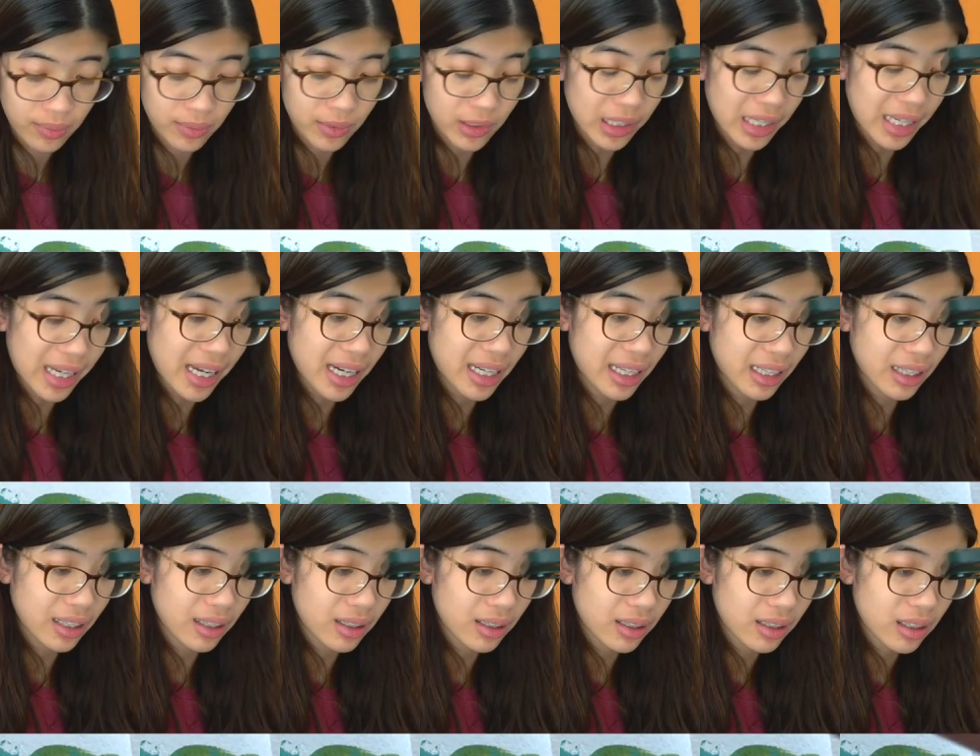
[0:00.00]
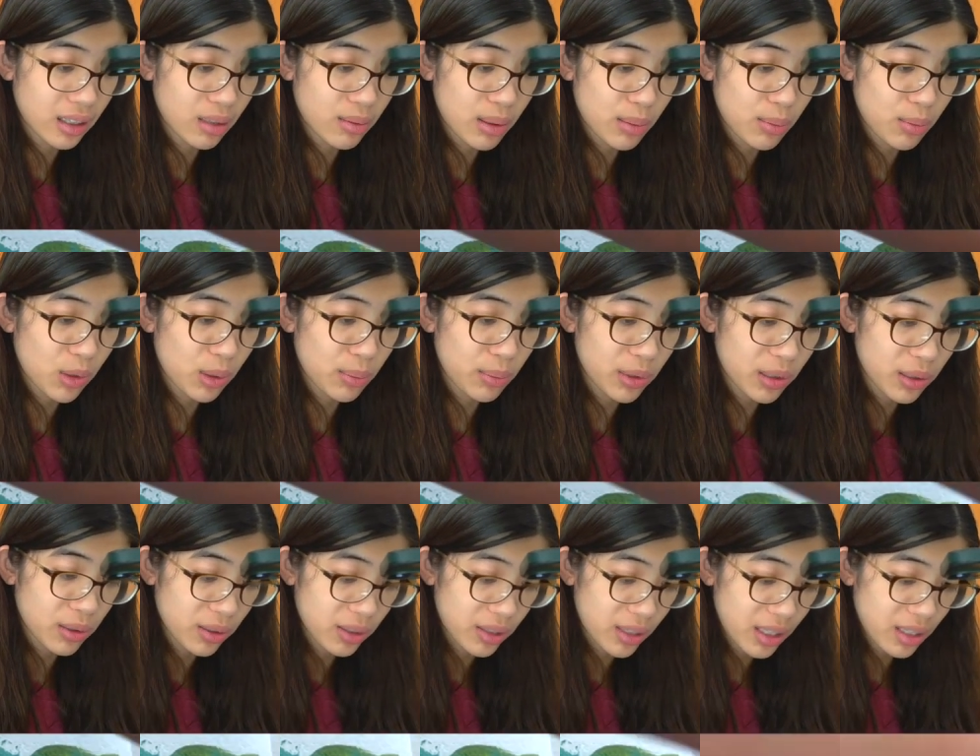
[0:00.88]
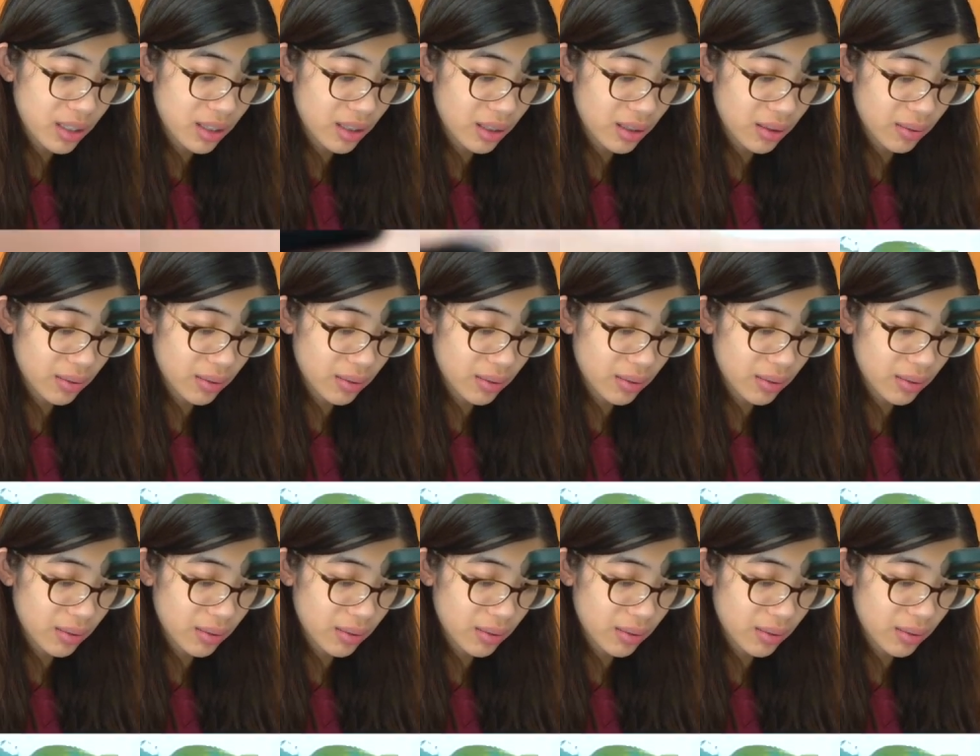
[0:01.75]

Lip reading: By adding a little bit more blue to this,